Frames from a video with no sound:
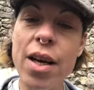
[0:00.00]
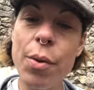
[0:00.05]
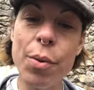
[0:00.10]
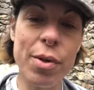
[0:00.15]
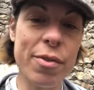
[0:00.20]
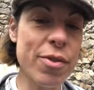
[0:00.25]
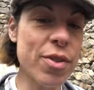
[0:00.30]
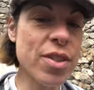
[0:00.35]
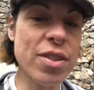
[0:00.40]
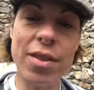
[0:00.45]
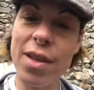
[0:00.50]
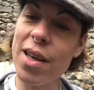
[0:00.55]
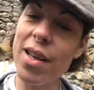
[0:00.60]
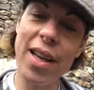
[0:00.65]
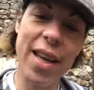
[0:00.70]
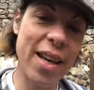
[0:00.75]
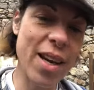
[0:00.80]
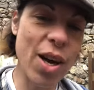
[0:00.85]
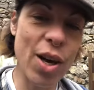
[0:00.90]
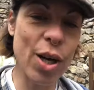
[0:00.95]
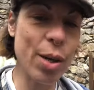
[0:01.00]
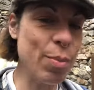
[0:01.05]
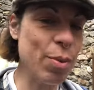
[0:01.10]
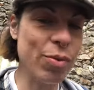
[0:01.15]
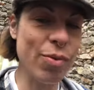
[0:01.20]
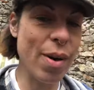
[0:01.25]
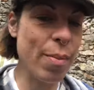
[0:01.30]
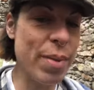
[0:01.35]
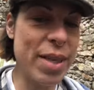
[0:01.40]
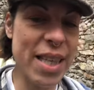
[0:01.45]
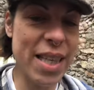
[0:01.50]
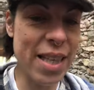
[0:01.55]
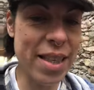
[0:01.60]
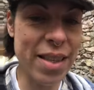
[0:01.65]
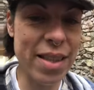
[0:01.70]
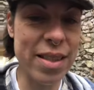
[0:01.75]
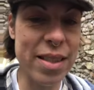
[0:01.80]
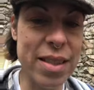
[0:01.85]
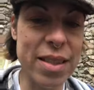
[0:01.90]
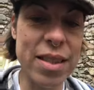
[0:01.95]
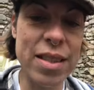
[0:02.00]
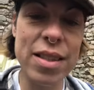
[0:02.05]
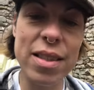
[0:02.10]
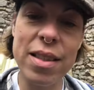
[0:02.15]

We've also got like herbal remedies